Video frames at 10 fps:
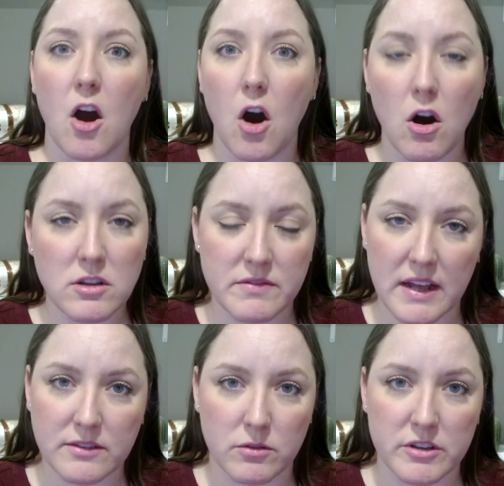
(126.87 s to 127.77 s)
All of
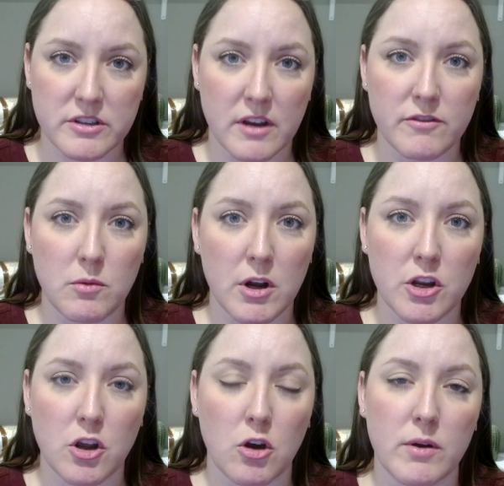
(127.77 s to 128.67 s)
that sort of stuff, you want to
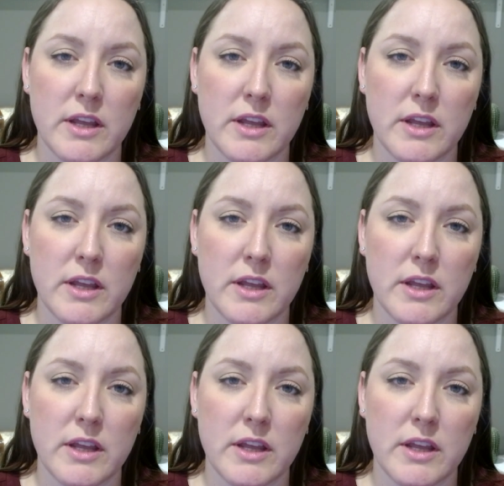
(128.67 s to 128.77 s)
go